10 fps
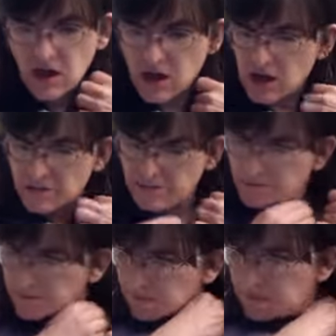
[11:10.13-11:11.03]
are good. You've
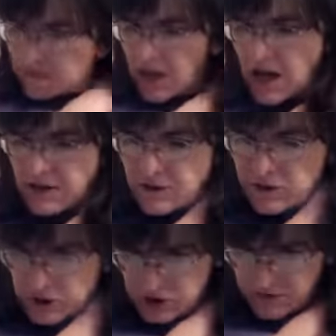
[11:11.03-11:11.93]
got your chariots.
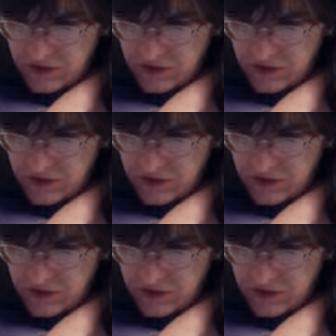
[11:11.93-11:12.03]
You've got two